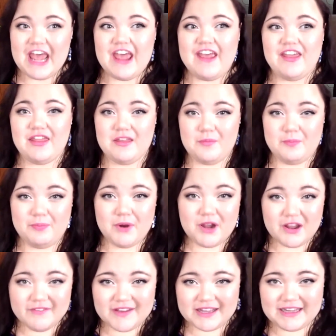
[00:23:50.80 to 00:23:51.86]
the book of
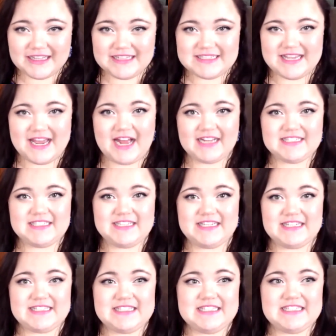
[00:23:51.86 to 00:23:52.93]

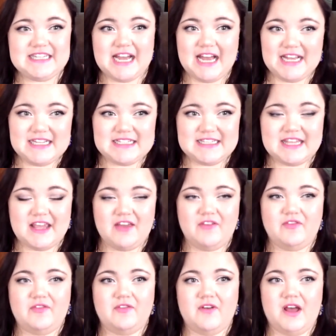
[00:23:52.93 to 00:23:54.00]
Ecclesiastes does give
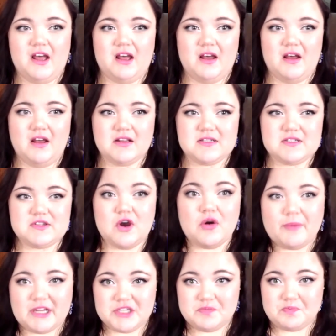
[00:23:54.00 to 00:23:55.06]
so
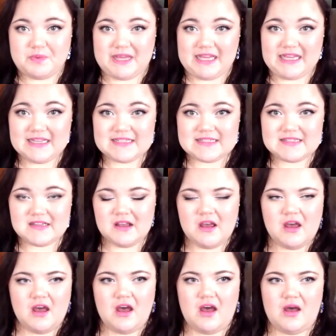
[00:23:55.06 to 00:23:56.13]
much peace
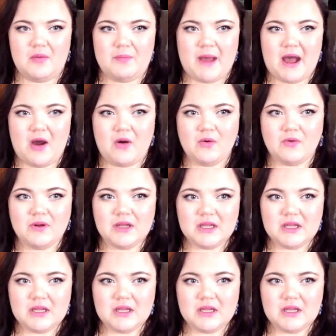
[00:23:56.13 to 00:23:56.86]
about